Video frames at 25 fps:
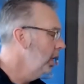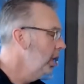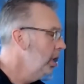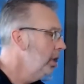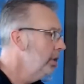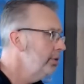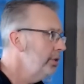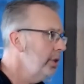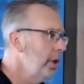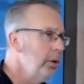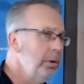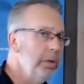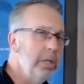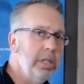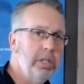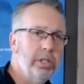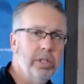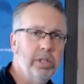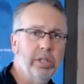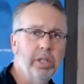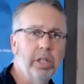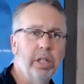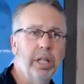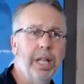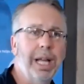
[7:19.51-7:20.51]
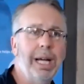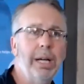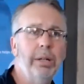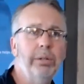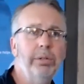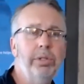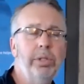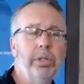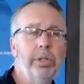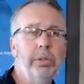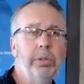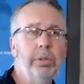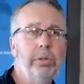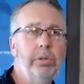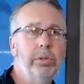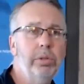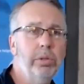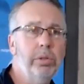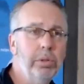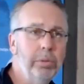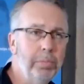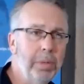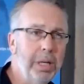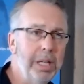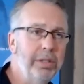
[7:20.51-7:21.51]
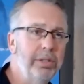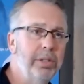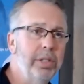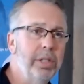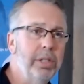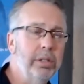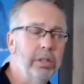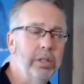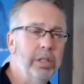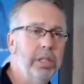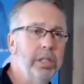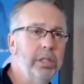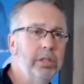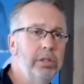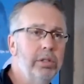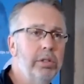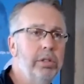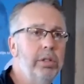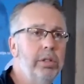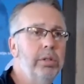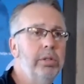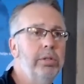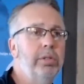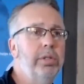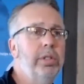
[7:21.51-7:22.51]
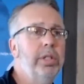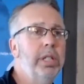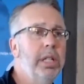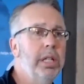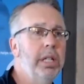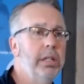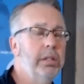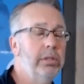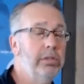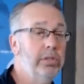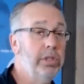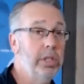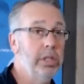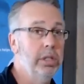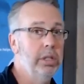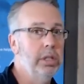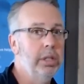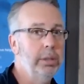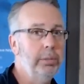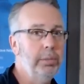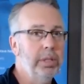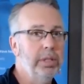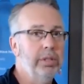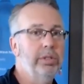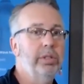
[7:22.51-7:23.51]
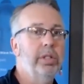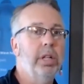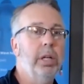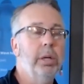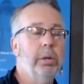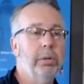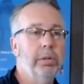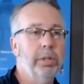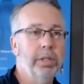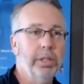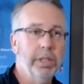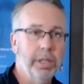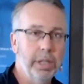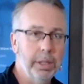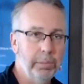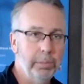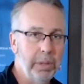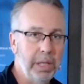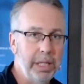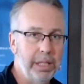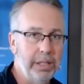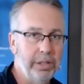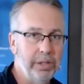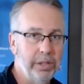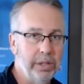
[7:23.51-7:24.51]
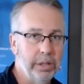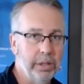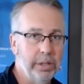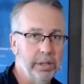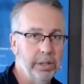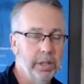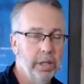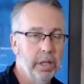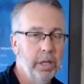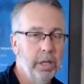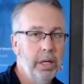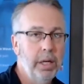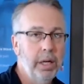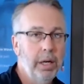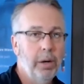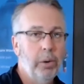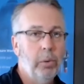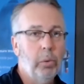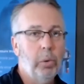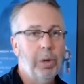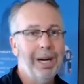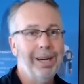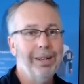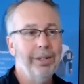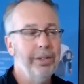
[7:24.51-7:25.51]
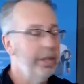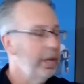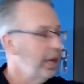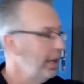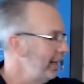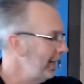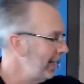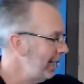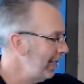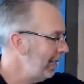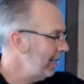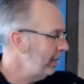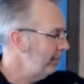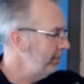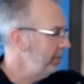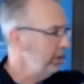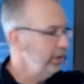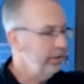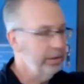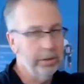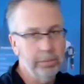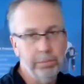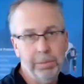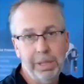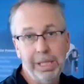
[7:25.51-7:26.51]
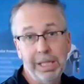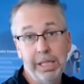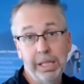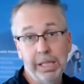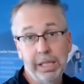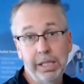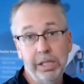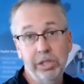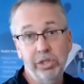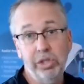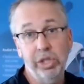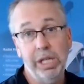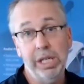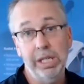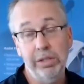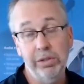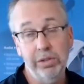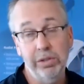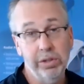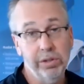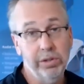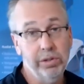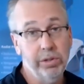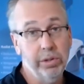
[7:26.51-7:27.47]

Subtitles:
So it just allows you to basically introduce the energy a little bit slower into the patient while not having to make any changes.